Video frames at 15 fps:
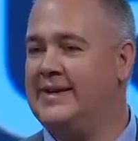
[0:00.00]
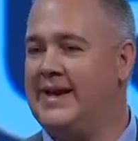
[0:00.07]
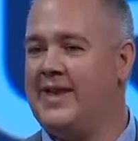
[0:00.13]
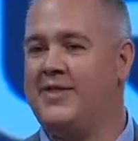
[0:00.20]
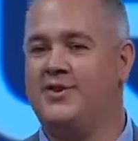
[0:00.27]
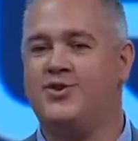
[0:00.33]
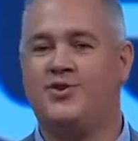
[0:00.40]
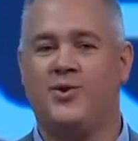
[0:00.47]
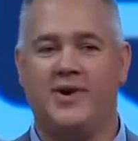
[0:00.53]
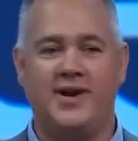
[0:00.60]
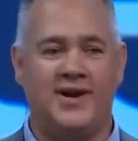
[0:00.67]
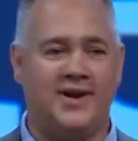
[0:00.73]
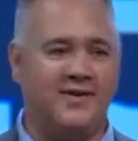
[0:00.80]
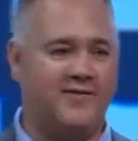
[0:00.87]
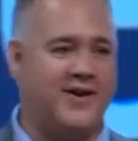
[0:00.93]
and the
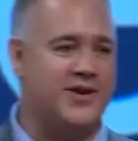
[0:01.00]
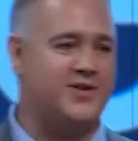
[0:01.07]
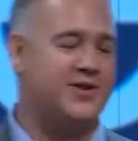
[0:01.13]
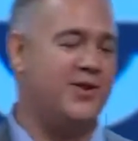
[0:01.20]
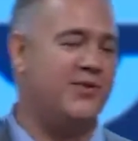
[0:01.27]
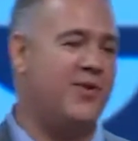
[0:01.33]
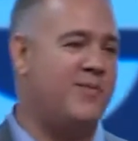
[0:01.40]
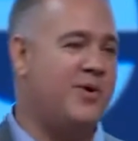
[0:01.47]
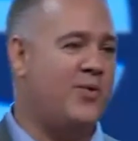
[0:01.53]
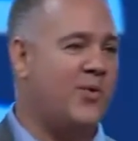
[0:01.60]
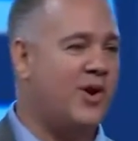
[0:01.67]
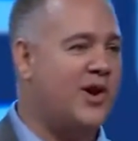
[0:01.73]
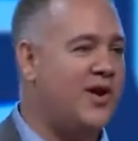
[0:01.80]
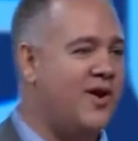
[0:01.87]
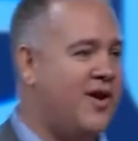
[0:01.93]
joint innovation that we've been
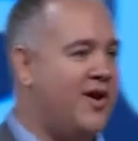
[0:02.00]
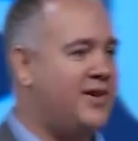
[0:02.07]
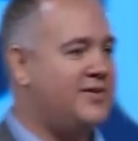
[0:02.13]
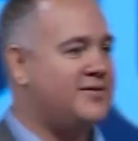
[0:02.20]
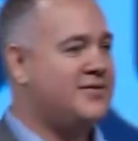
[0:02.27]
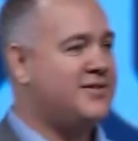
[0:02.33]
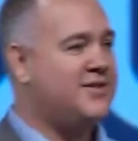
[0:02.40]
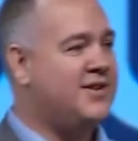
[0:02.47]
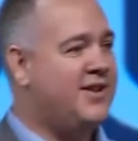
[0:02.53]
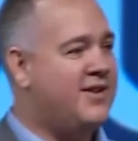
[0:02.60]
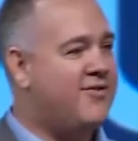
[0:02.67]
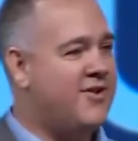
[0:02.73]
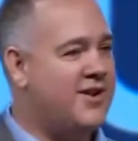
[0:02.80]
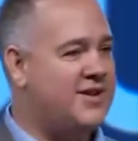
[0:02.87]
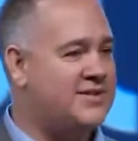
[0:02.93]
working on to
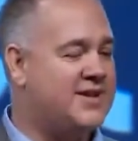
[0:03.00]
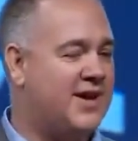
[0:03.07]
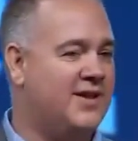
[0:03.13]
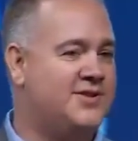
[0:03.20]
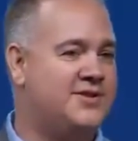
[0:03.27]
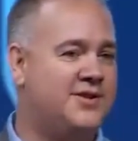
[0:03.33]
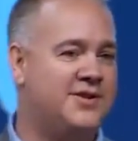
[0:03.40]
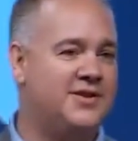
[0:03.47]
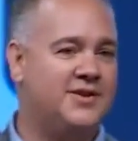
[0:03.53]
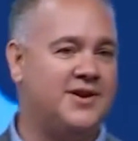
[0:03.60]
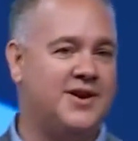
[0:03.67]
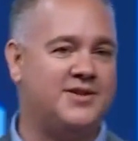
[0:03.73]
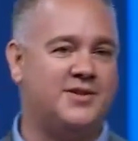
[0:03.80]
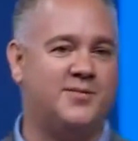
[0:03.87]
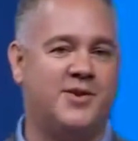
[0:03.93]
deliver an intelligent
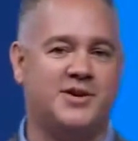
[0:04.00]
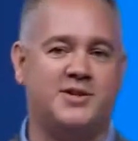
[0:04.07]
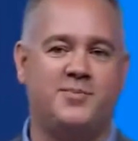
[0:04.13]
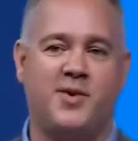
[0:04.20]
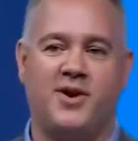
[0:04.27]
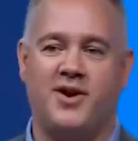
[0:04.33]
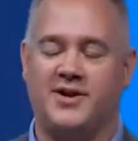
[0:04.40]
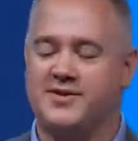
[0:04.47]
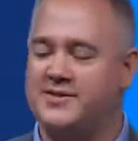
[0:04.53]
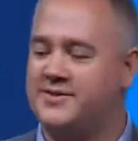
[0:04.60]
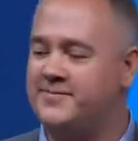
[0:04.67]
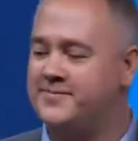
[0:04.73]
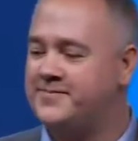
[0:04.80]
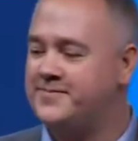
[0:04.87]
customer experience.